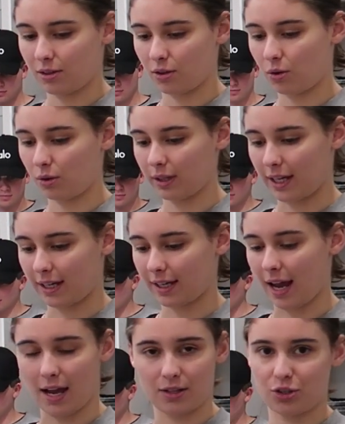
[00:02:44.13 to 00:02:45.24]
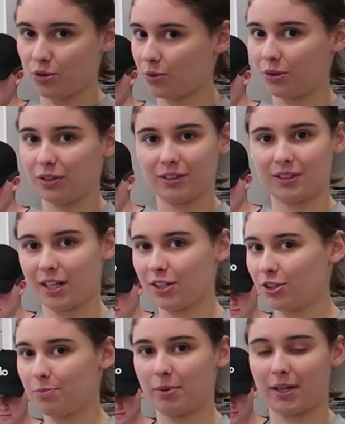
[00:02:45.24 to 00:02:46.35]
the whole like casserole
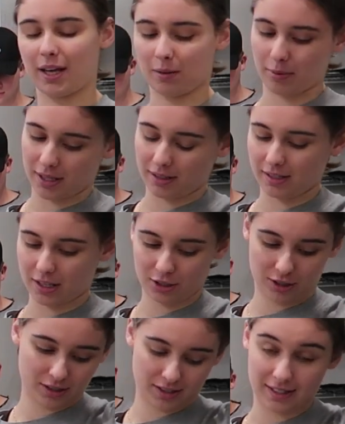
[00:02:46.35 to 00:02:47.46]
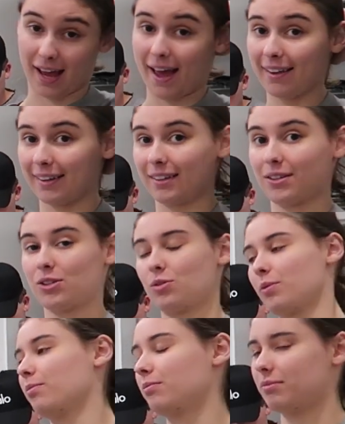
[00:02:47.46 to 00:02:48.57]
dish, banana bread dish set, like the
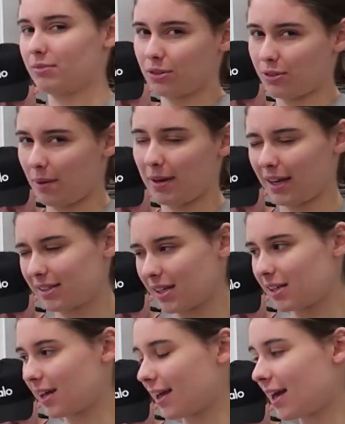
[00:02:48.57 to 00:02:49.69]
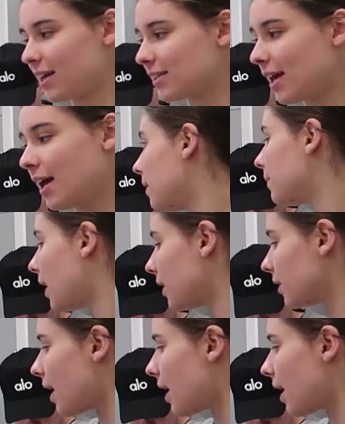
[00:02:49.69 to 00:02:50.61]
ceramic set, I guess. And then we got